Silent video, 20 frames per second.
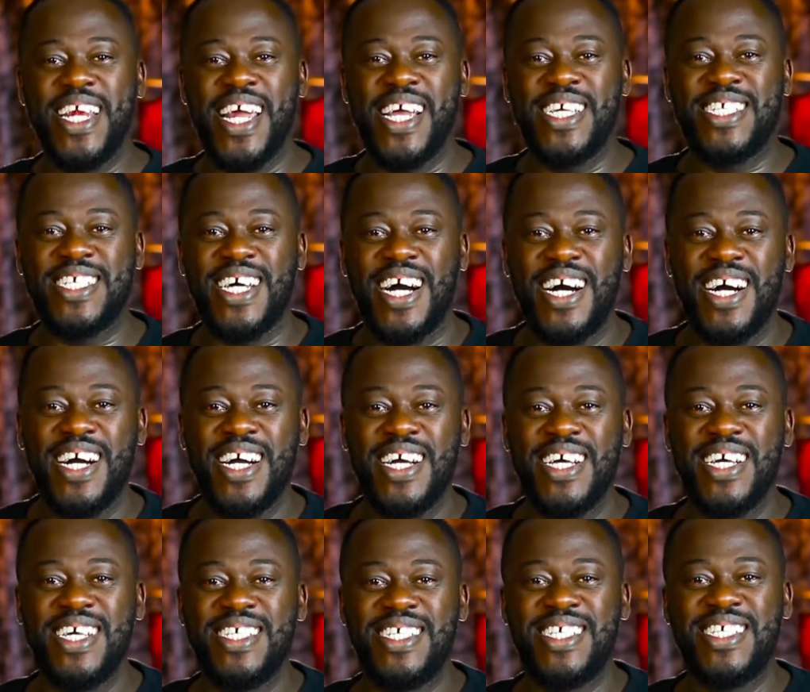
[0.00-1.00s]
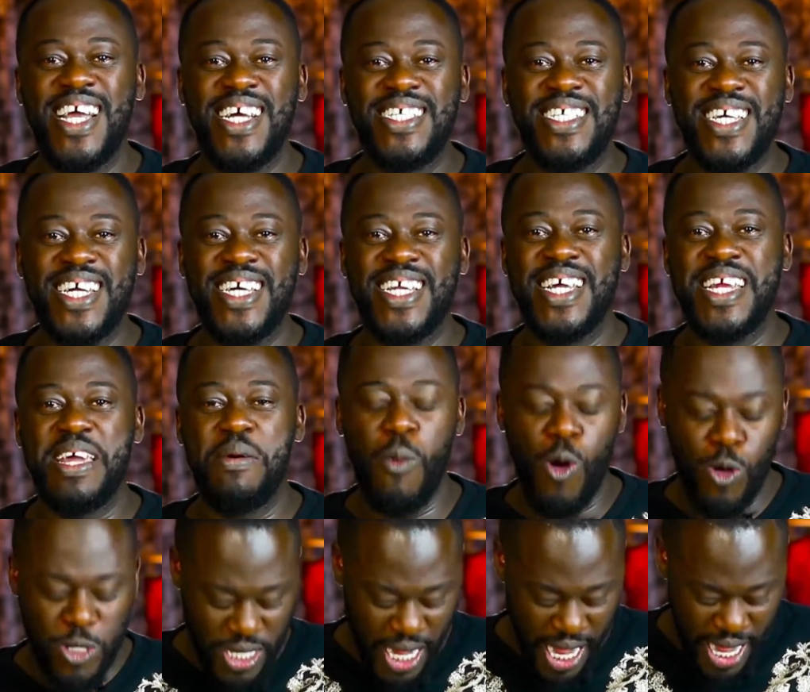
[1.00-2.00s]
nature.
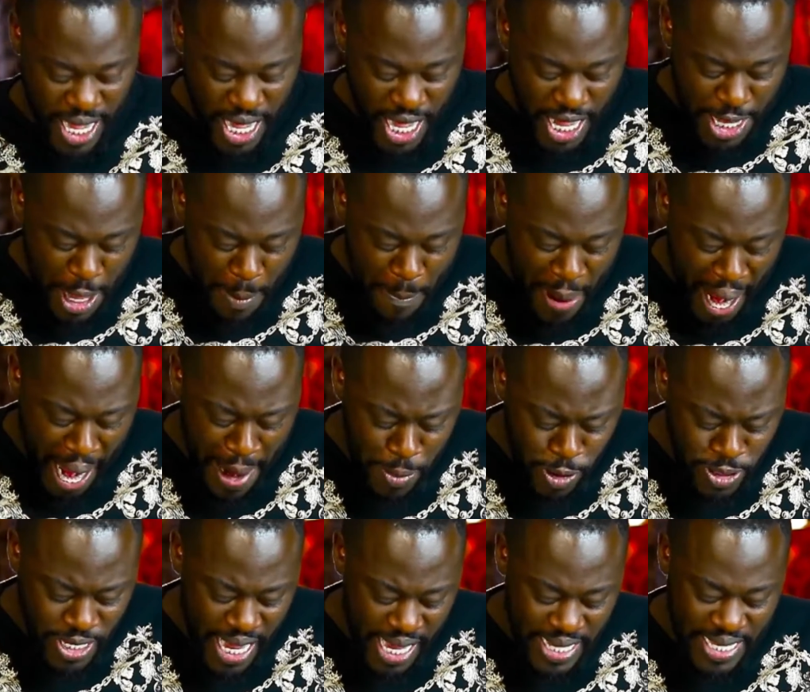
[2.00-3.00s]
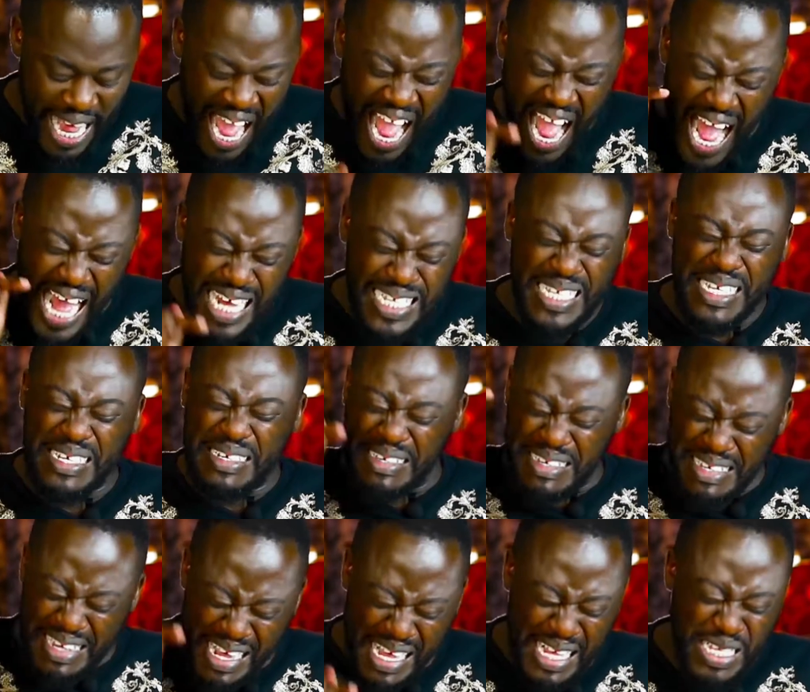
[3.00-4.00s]
The Bible says, as
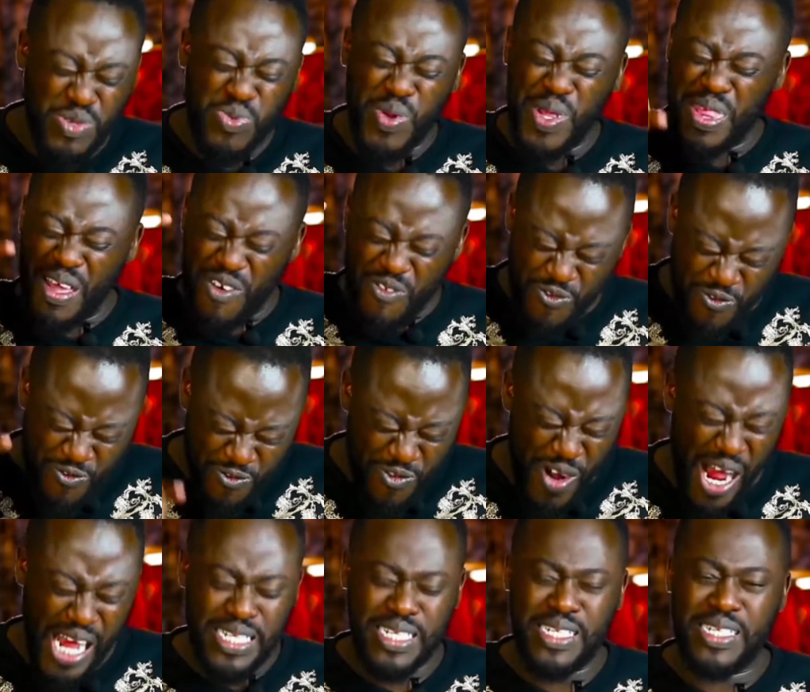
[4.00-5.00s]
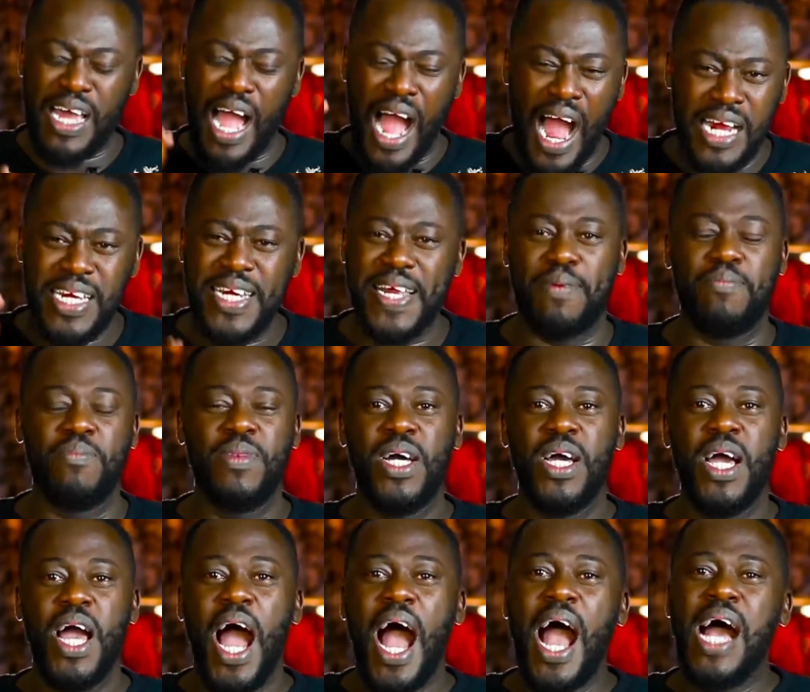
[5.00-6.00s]
it is with the first Adam
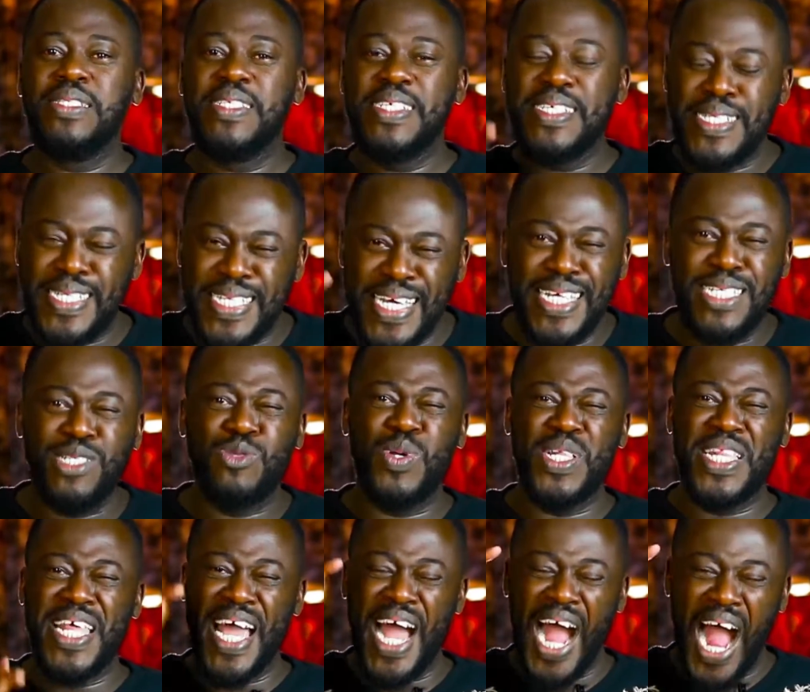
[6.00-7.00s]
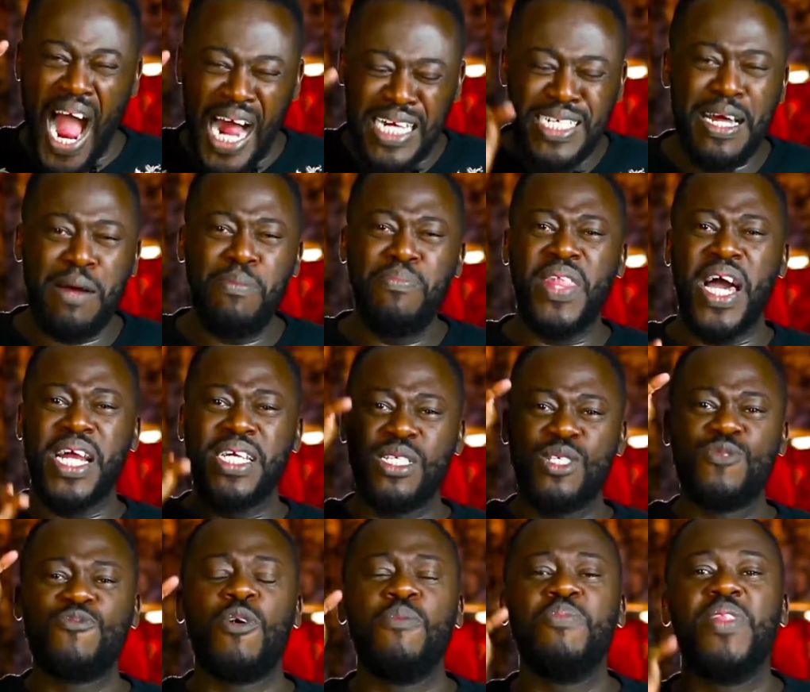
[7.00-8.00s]
as it is with the Adam that
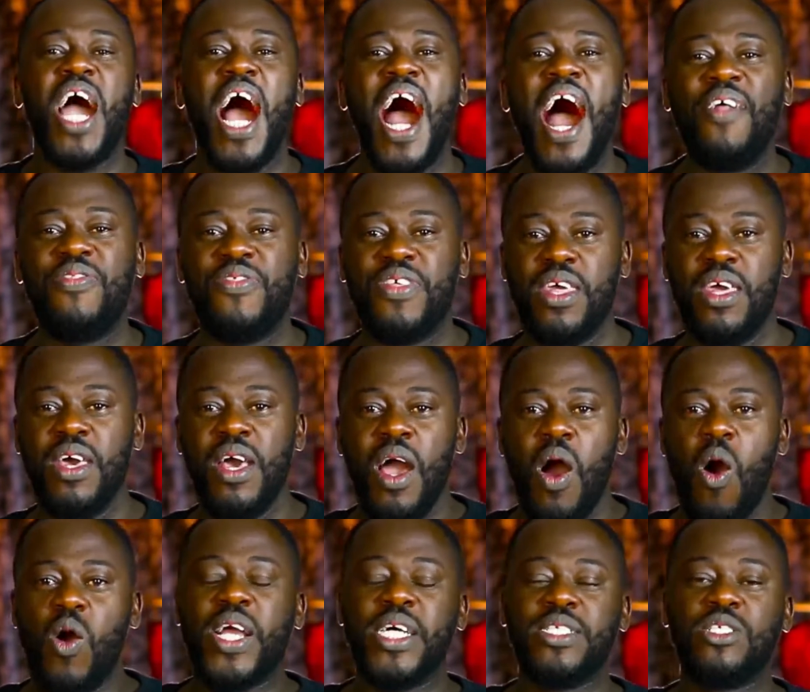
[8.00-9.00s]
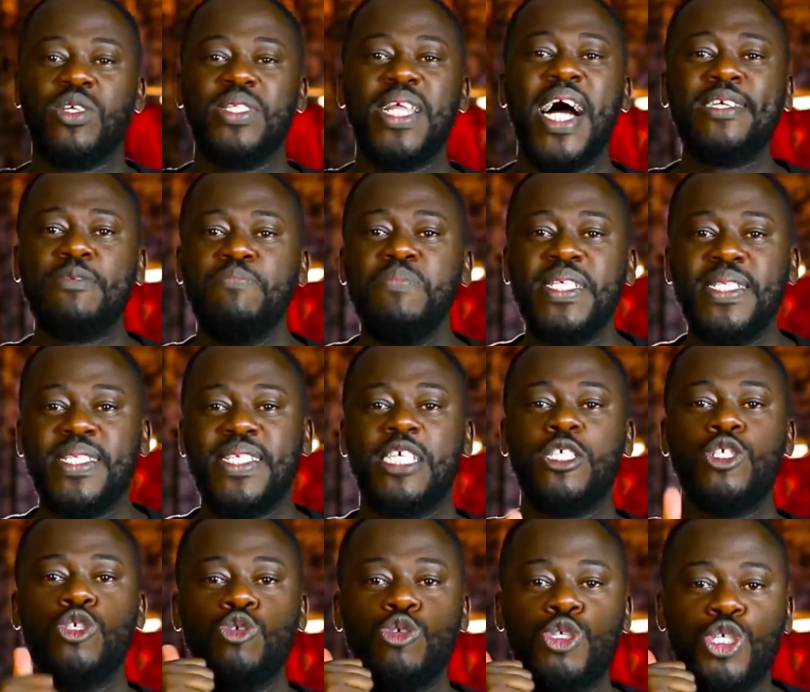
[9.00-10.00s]
is from the earth. Okay, so that means
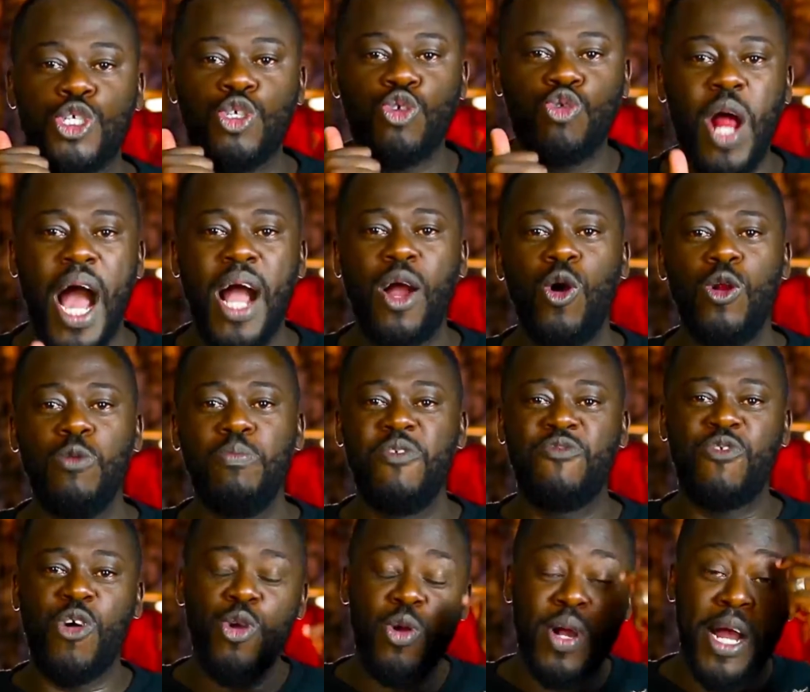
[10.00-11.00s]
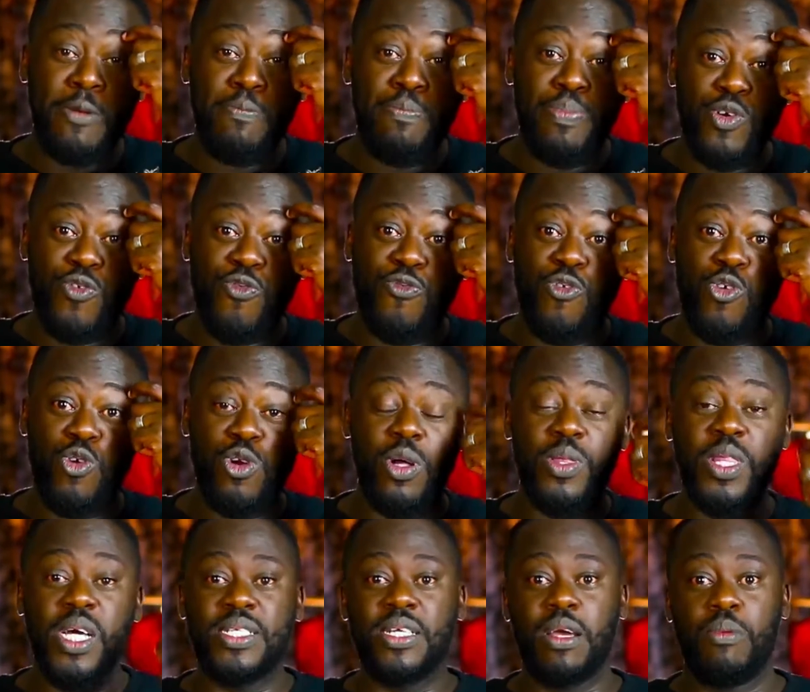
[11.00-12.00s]
that you struggle before you can put food
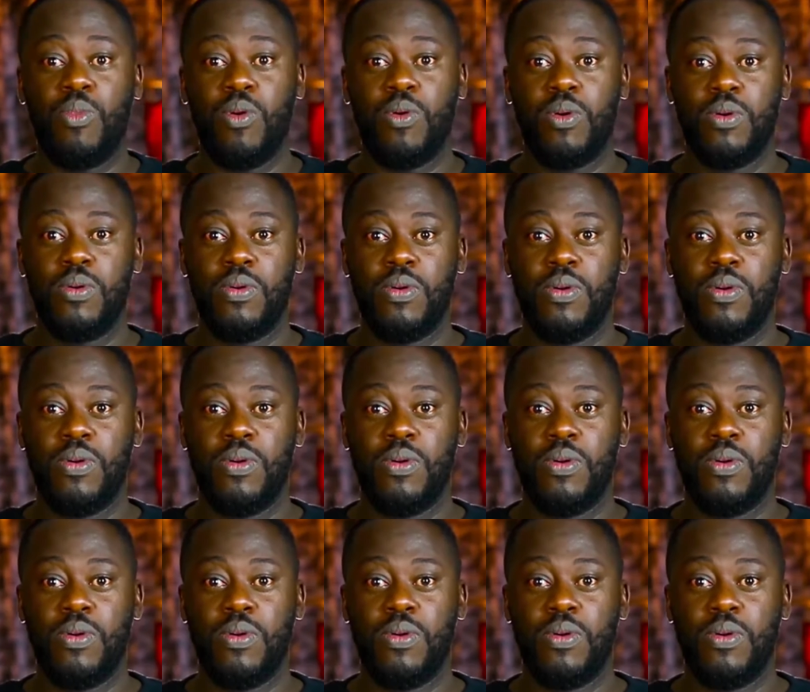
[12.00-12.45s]
on the table.